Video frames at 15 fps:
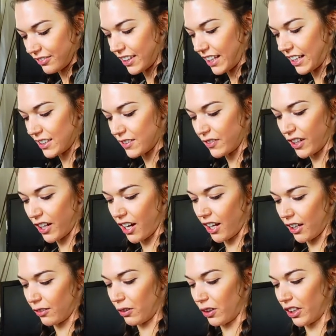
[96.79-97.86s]
thanks for your
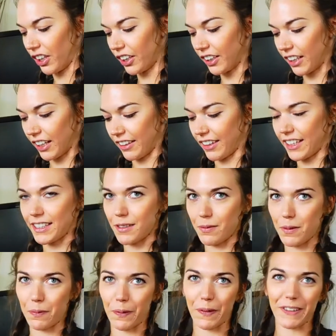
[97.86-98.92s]
hard work, and they sent
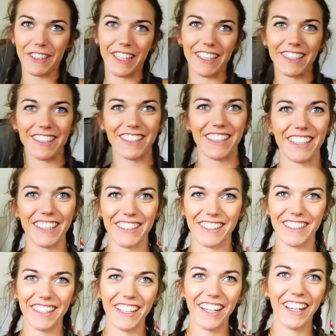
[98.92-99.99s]
me protein sticks.